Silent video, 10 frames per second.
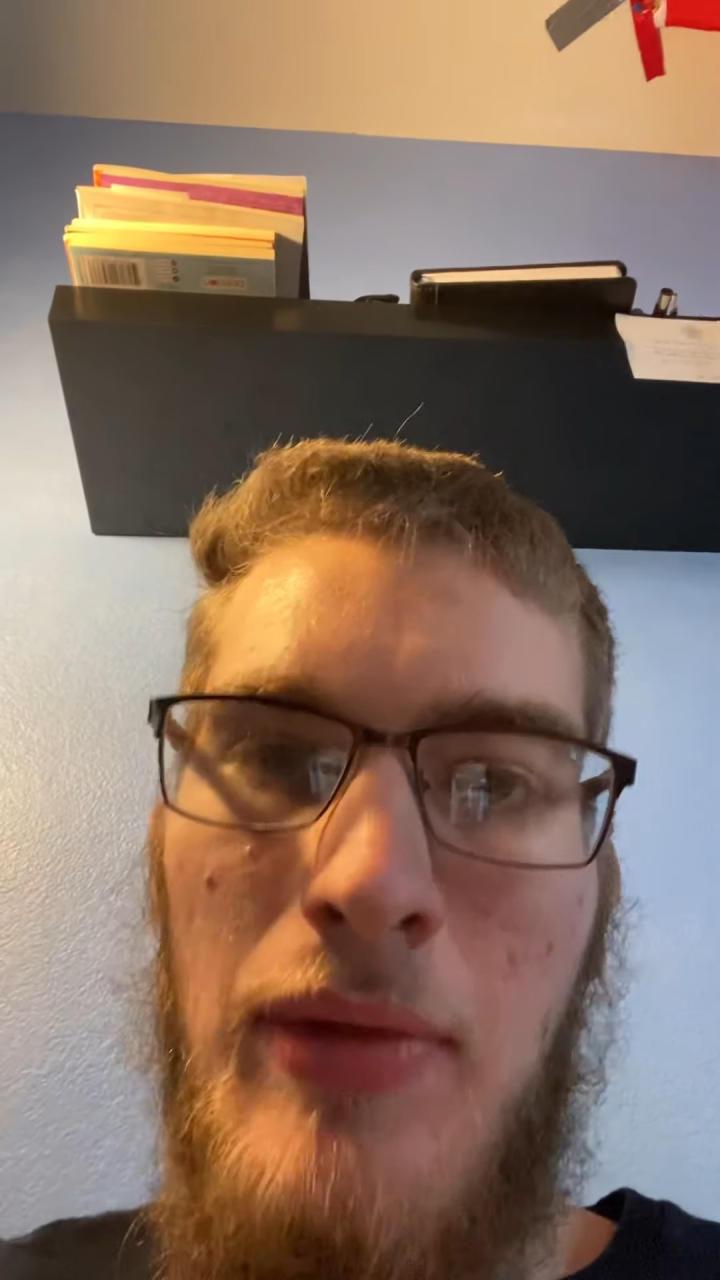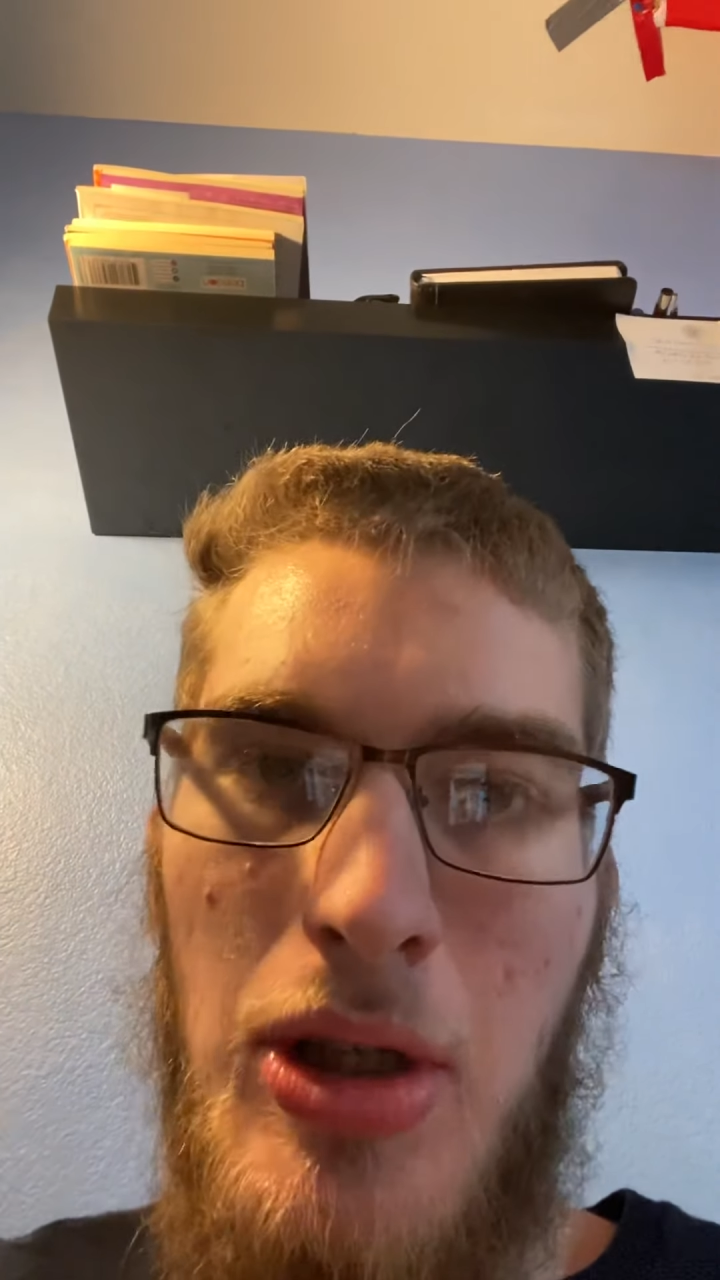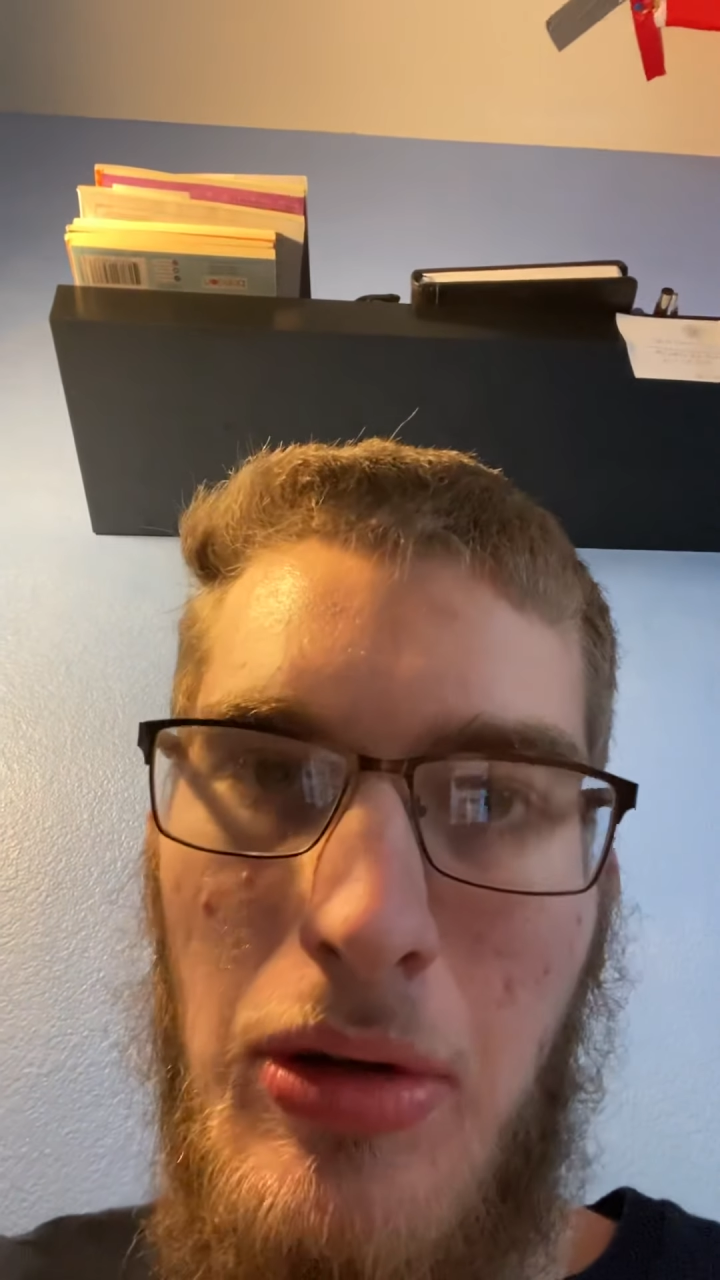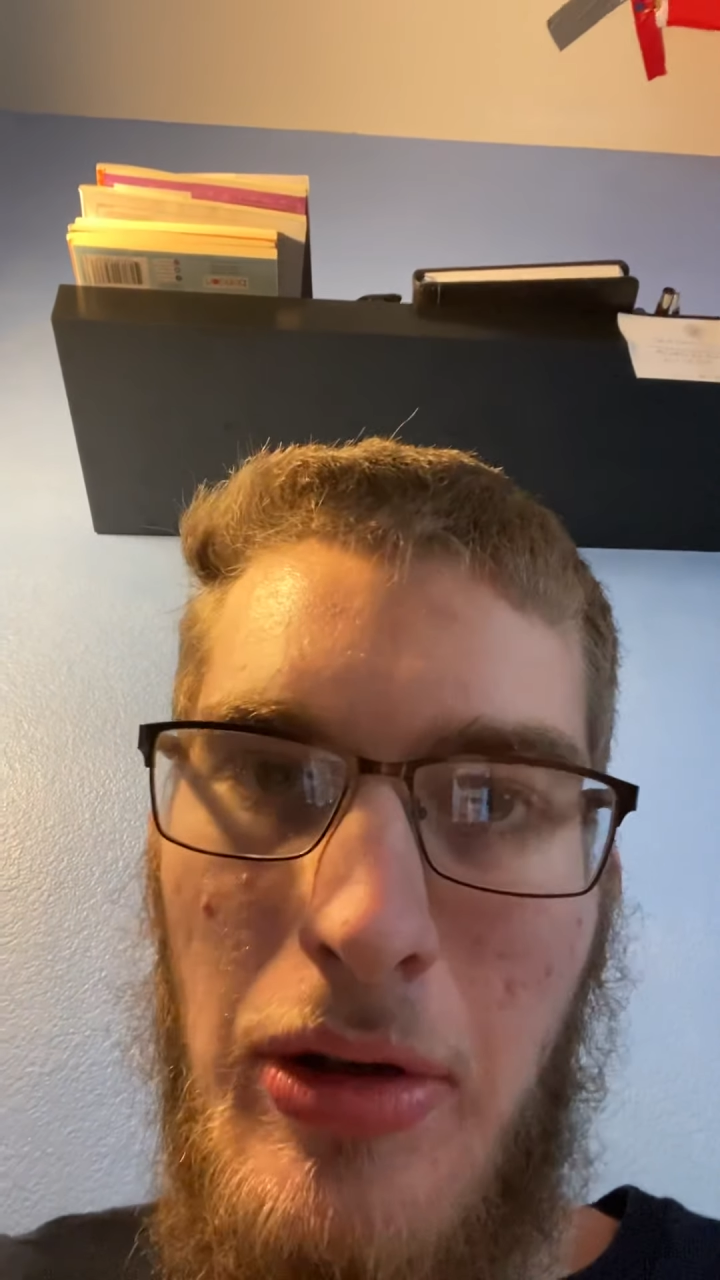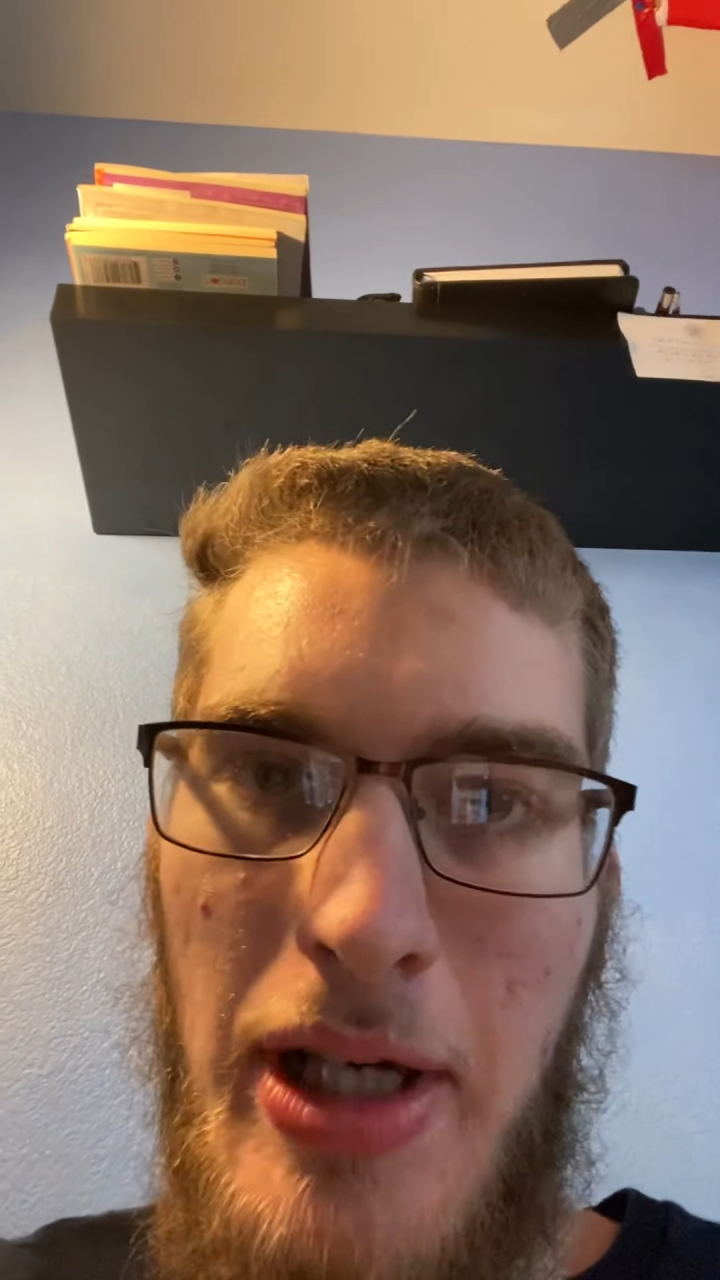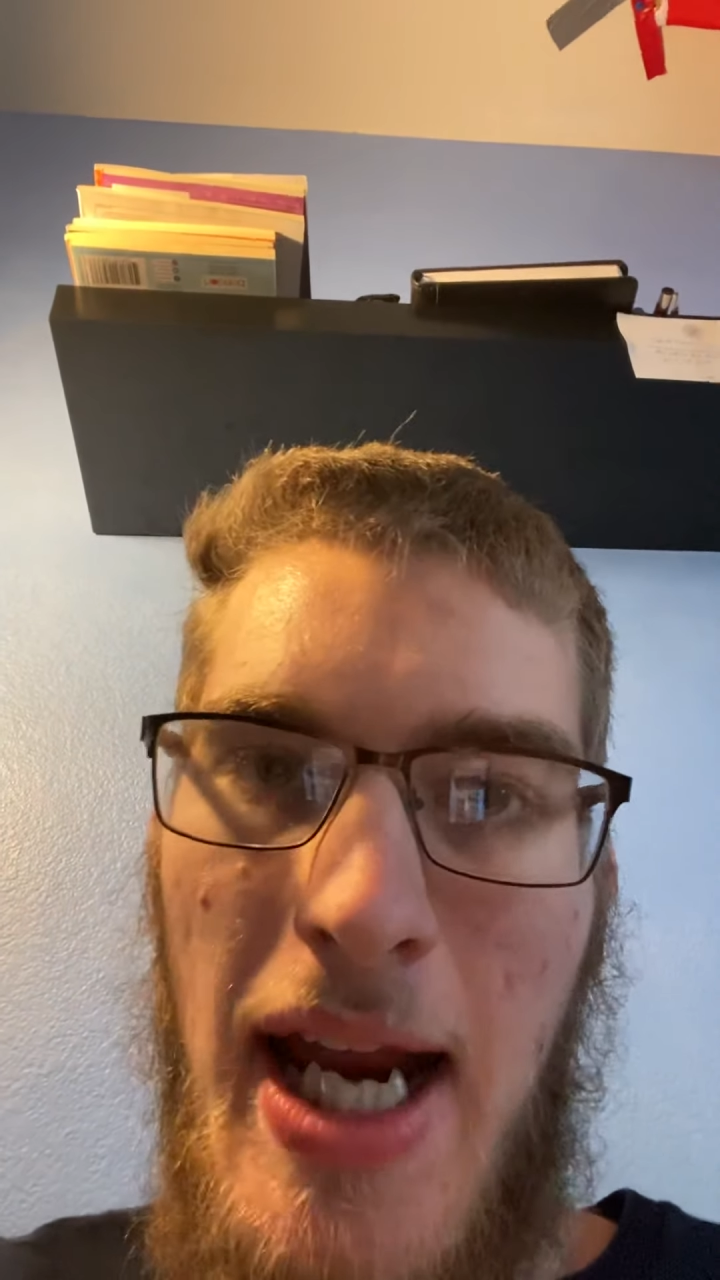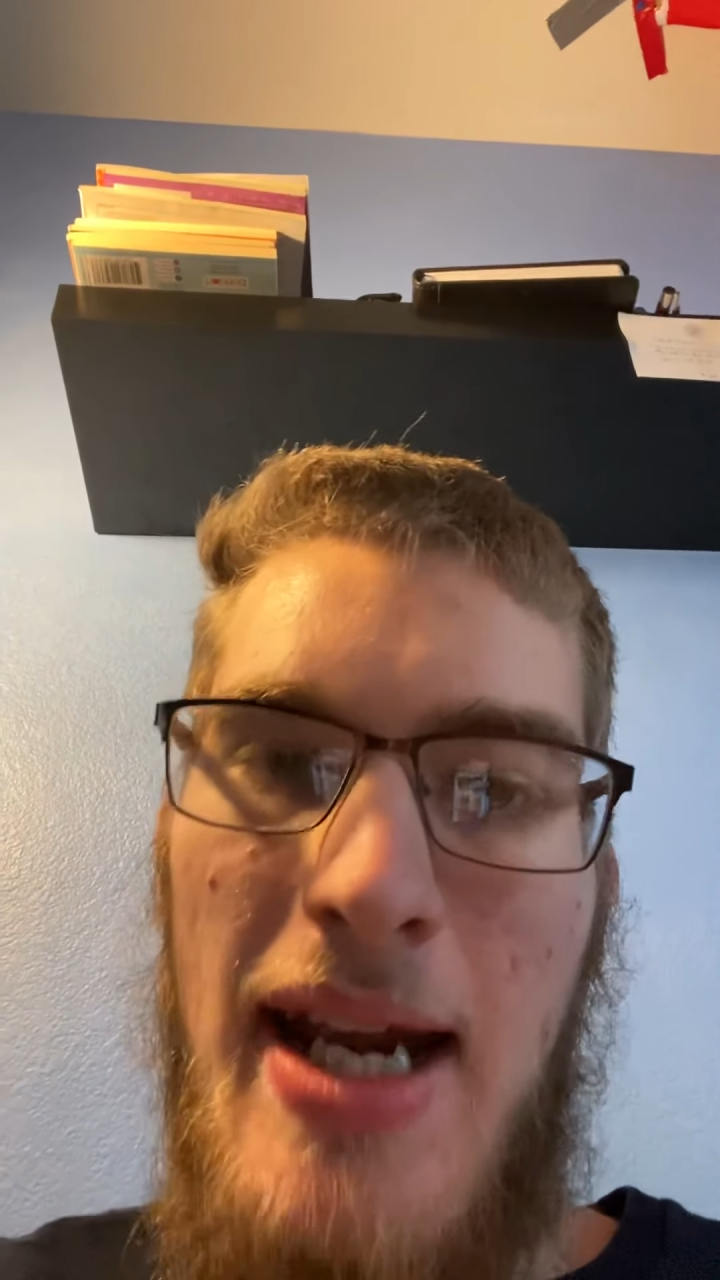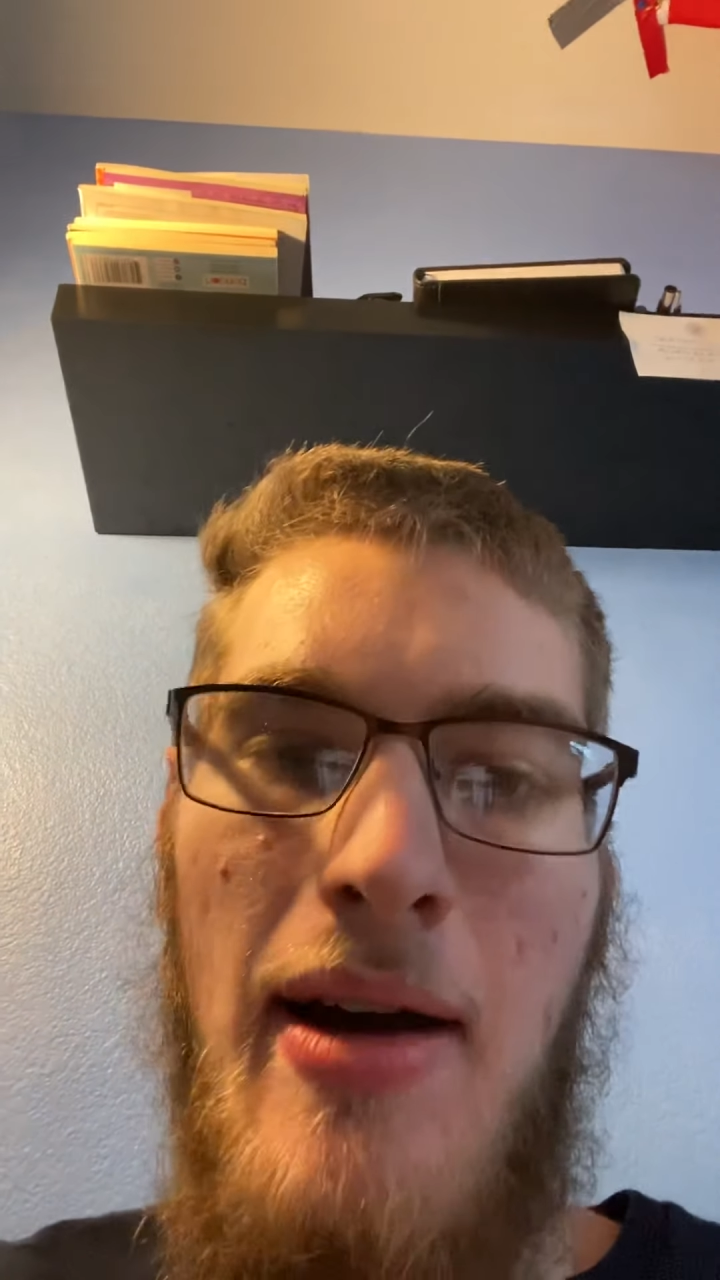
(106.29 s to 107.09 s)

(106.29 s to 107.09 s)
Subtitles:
a hurricane,